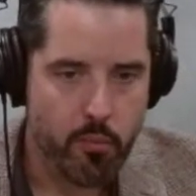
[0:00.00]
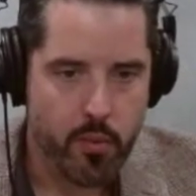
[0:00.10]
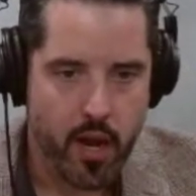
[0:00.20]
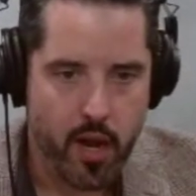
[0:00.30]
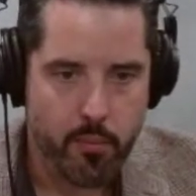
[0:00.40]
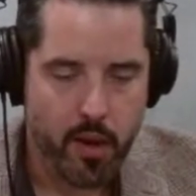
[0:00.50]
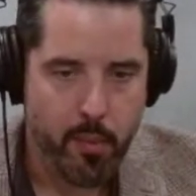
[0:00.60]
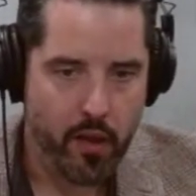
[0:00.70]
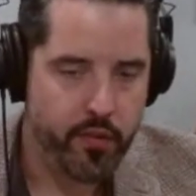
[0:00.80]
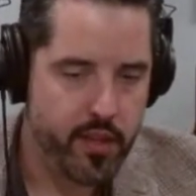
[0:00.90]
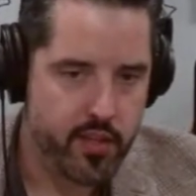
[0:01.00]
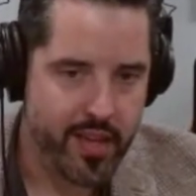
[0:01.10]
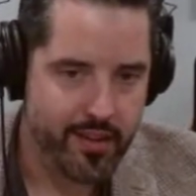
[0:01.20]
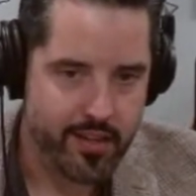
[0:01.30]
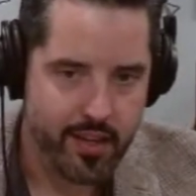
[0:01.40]
about these
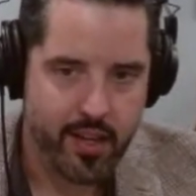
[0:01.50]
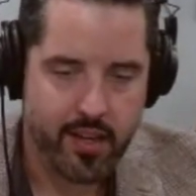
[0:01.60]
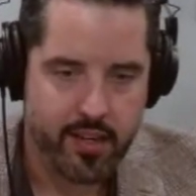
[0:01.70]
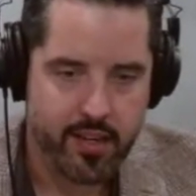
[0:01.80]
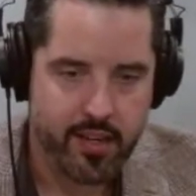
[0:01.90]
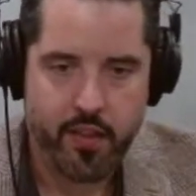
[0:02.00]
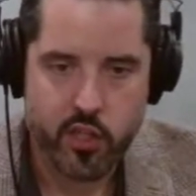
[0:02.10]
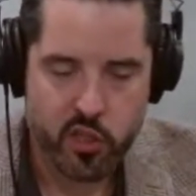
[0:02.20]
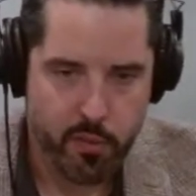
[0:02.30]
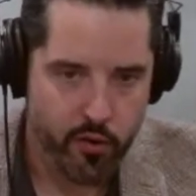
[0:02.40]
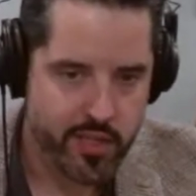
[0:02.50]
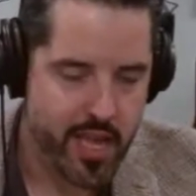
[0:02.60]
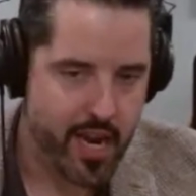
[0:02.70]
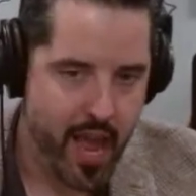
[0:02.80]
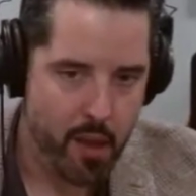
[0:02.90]
Eldile, these
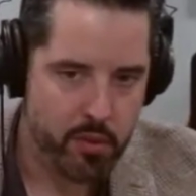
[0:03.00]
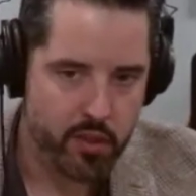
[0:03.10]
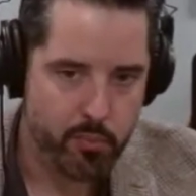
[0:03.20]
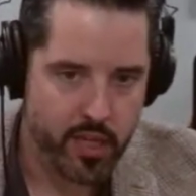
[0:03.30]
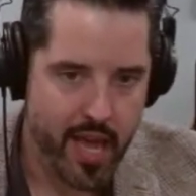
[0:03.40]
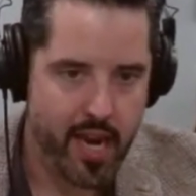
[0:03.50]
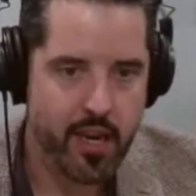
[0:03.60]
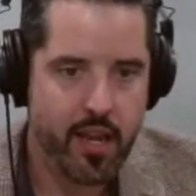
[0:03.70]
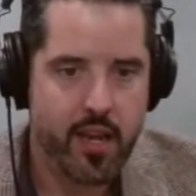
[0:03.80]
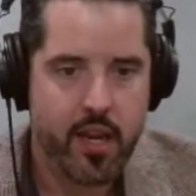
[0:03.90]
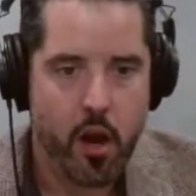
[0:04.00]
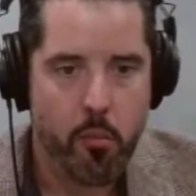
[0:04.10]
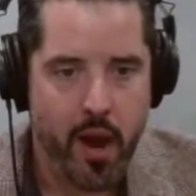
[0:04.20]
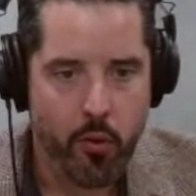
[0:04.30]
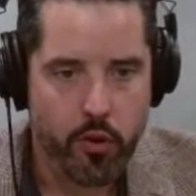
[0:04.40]
spirits that inhabit the planet,
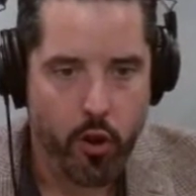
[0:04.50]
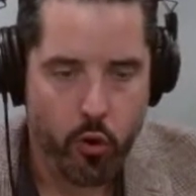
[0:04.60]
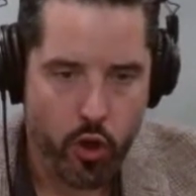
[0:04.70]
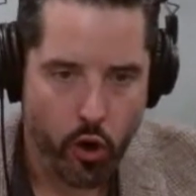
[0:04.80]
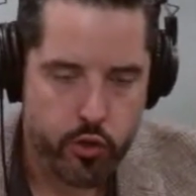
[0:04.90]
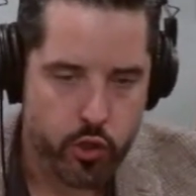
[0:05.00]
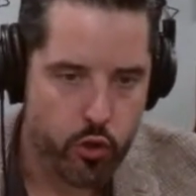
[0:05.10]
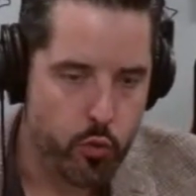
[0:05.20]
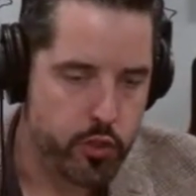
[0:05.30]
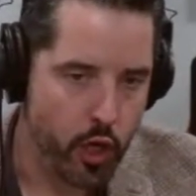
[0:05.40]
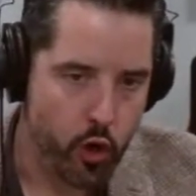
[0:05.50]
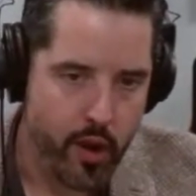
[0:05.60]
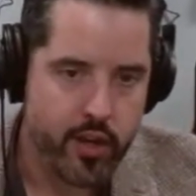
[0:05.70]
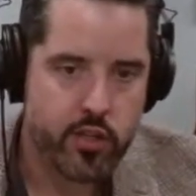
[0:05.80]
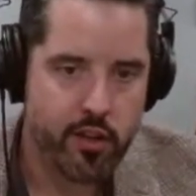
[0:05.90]
about Oyarsa, who's the
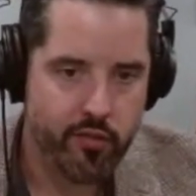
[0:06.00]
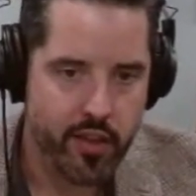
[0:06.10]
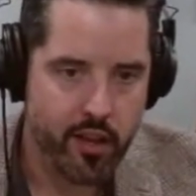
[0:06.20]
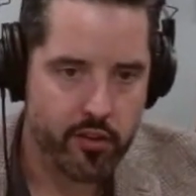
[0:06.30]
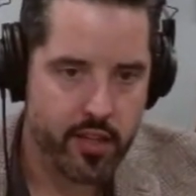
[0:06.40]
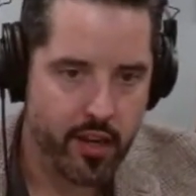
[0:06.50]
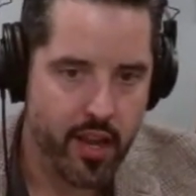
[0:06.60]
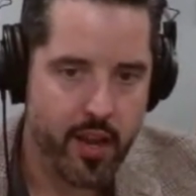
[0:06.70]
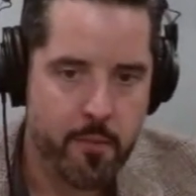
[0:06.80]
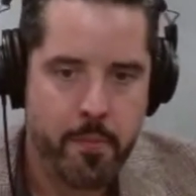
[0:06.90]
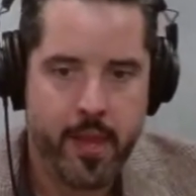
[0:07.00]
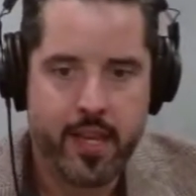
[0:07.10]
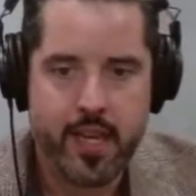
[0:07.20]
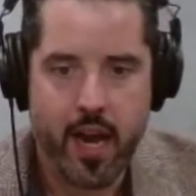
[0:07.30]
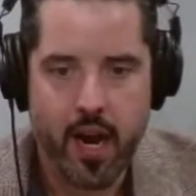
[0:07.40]
greatest of the Eldile,
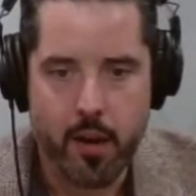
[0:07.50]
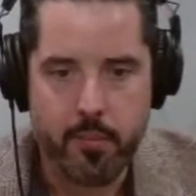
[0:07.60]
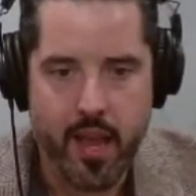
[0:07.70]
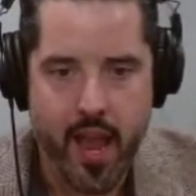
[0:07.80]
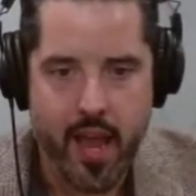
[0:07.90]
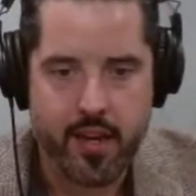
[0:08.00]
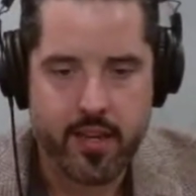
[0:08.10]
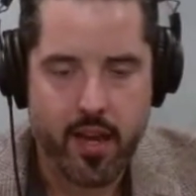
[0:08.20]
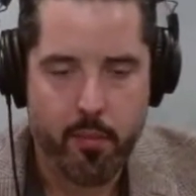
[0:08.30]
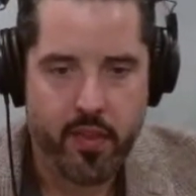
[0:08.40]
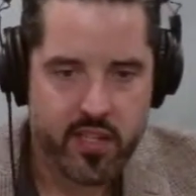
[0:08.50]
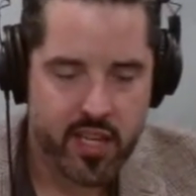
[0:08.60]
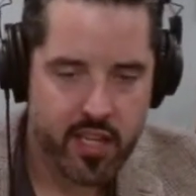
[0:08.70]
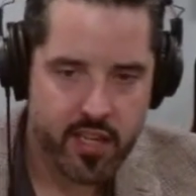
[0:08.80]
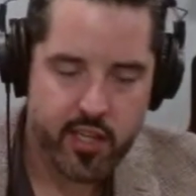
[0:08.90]
and this
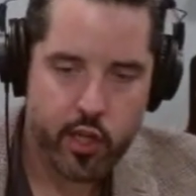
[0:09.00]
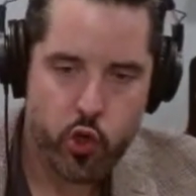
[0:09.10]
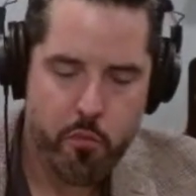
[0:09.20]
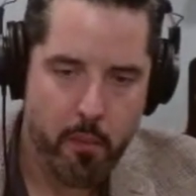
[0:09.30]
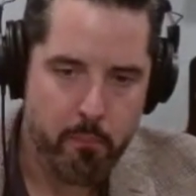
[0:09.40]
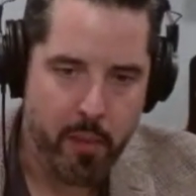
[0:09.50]
issue about